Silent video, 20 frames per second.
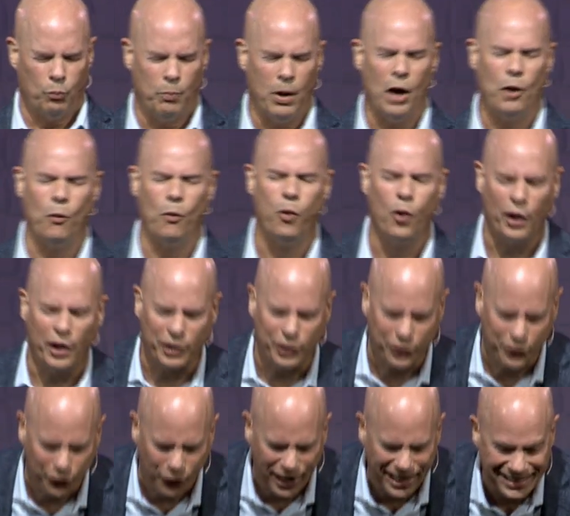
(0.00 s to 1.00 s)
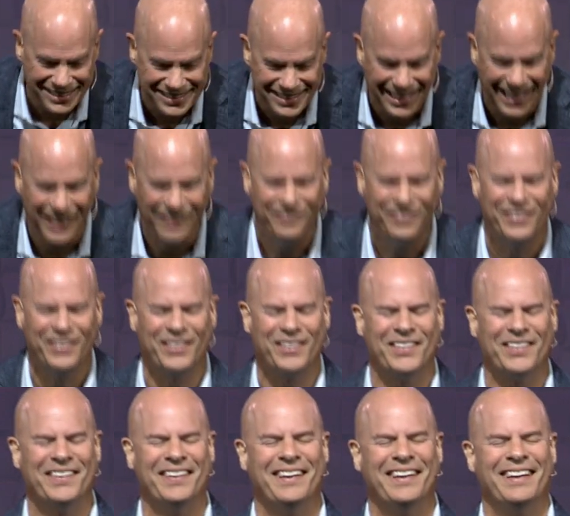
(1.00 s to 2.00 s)
but what a great Savior.
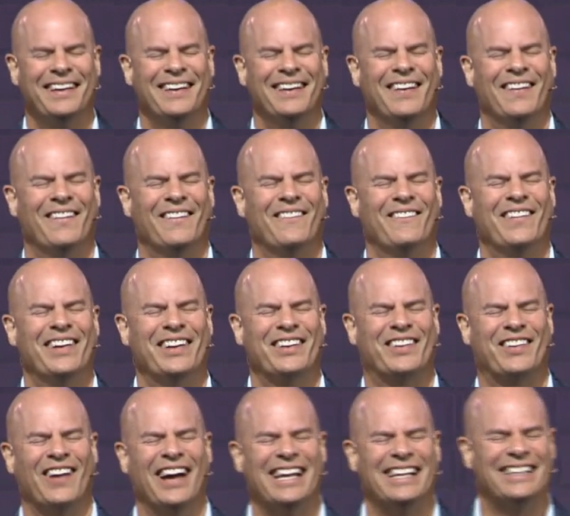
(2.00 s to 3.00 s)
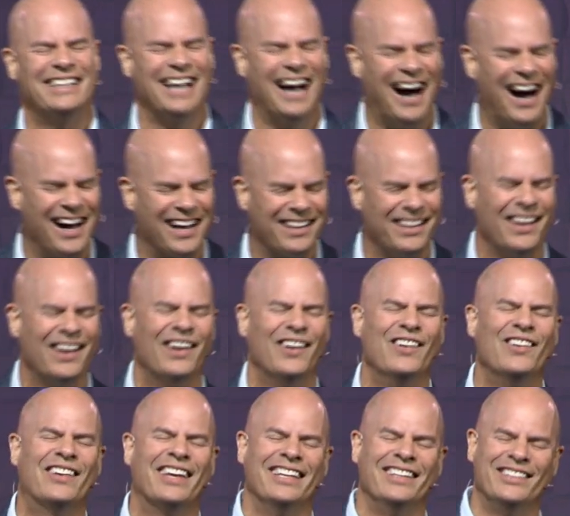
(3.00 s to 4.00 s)
What a great God who
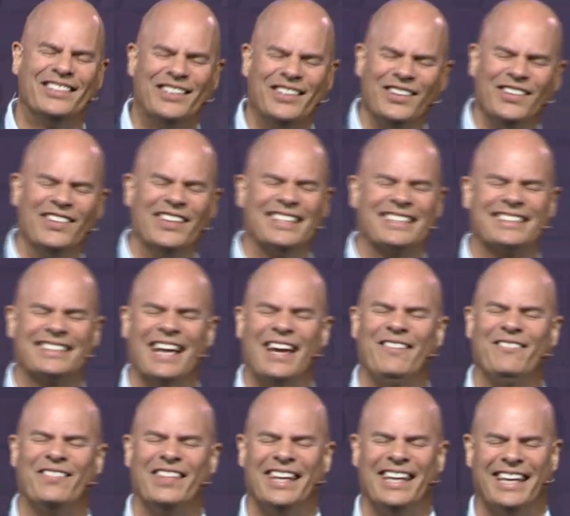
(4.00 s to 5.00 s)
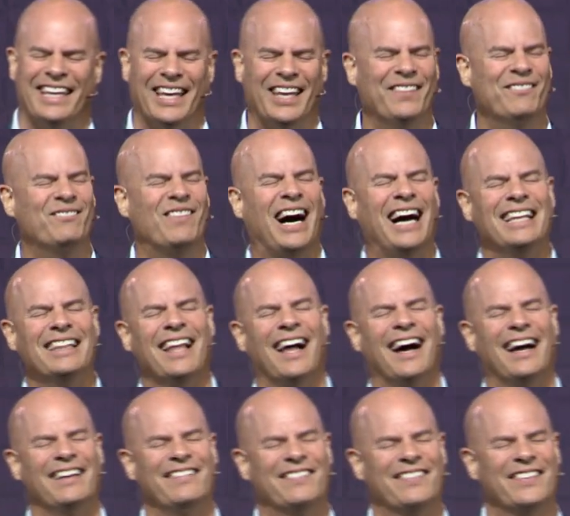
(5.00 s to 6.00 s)
can do the same thing in my
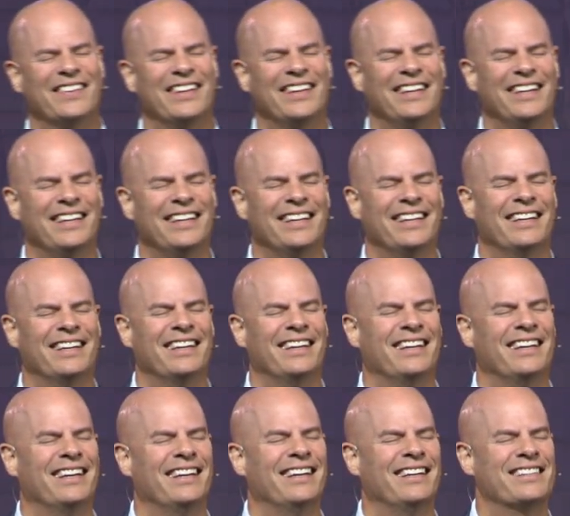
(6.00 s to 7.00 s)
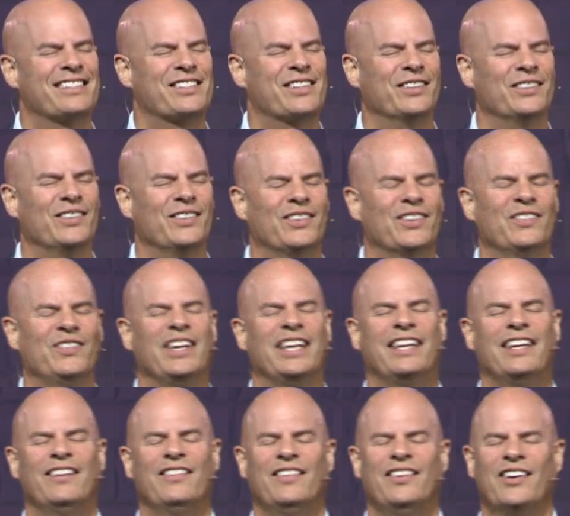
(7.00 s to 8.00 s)
life. And so, Lord, we
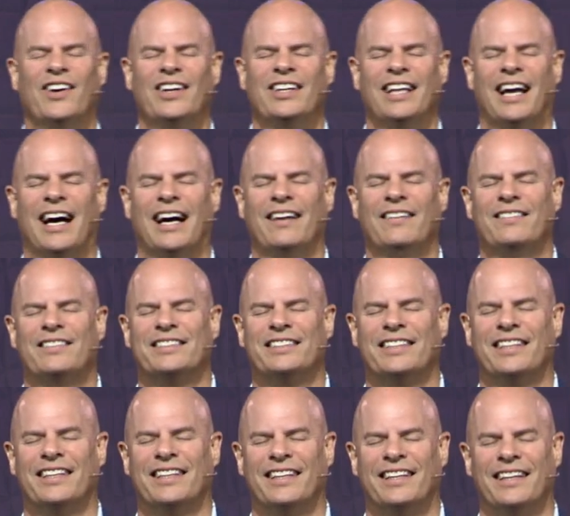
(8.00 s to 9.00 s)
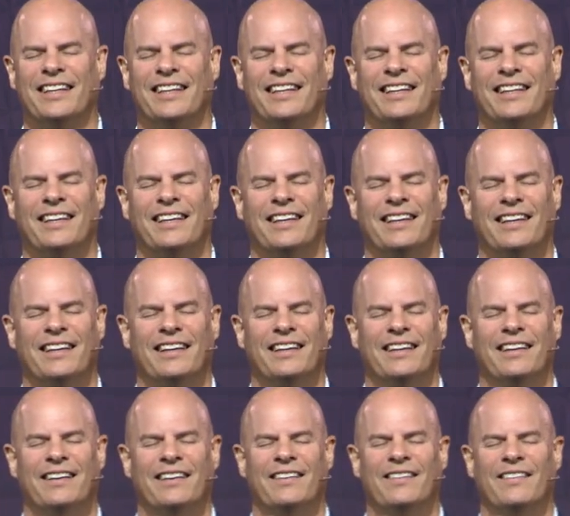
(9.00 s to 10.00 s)
give you our lives.
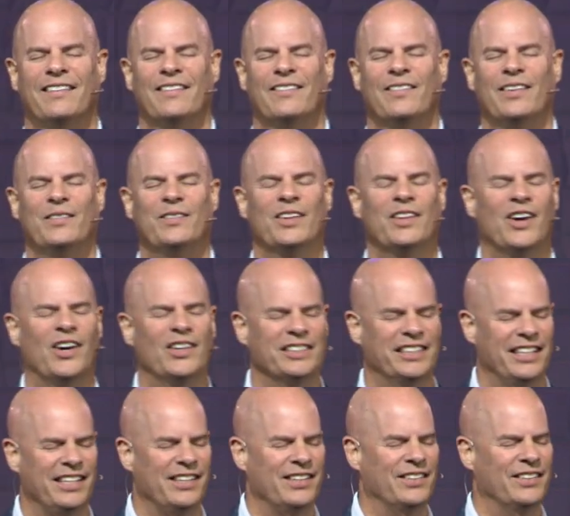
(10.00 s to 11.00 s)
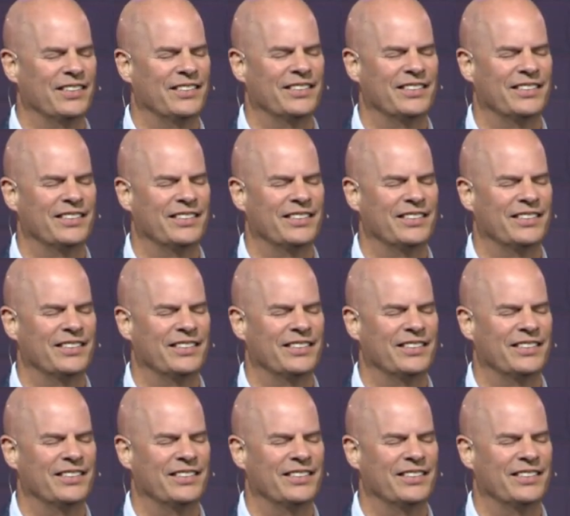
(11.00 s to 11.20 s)
We belong to you,